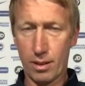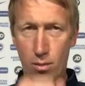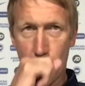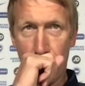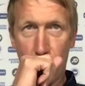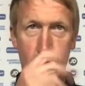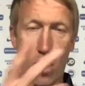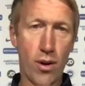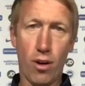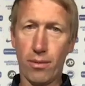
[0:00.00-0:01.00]
with lots
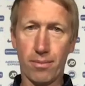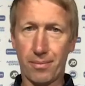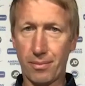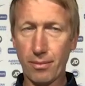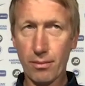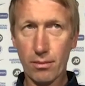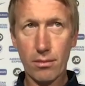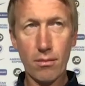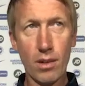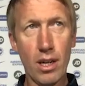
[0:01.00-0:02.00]
going on,
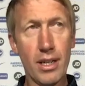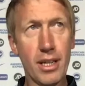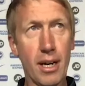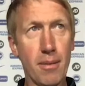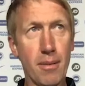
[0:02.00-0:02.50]
and